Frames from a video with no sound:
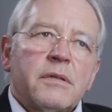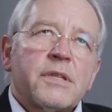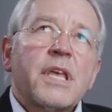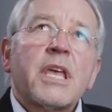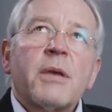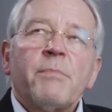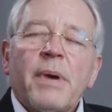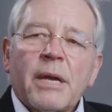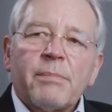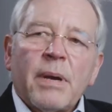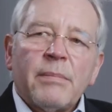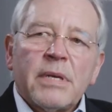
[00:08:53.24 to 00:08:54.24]
Thinking
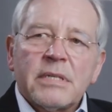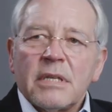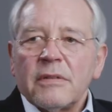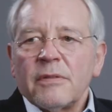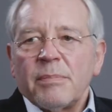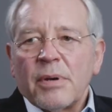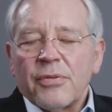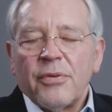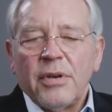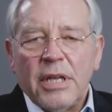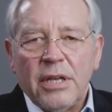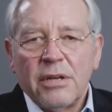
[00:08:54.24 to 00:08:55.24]
back by myself about
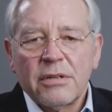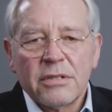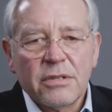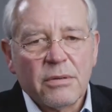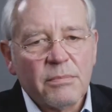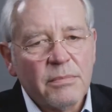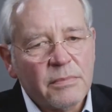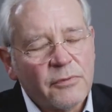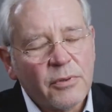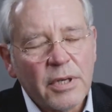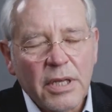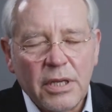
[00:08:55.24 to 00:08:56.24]
30 years or
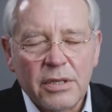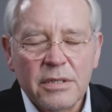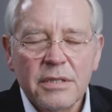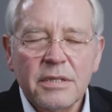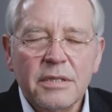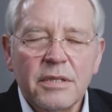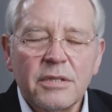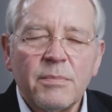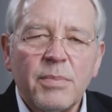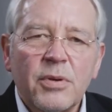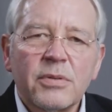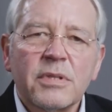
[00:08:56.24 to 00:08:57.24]
40 years, the
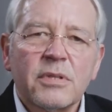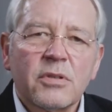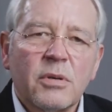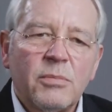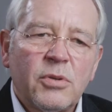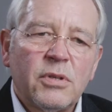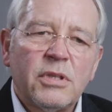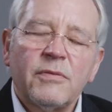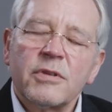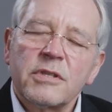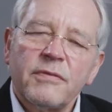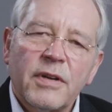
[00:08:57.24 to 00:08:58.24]
symbiosis community
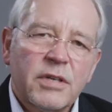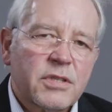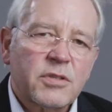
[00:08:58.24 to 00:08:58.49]
was very